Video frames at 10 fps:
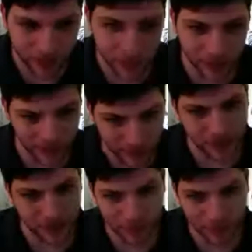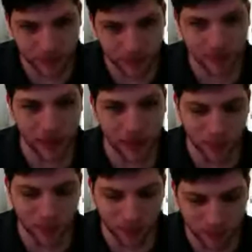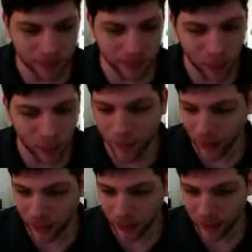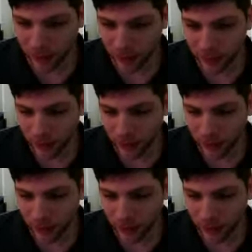I think that will be pretty good.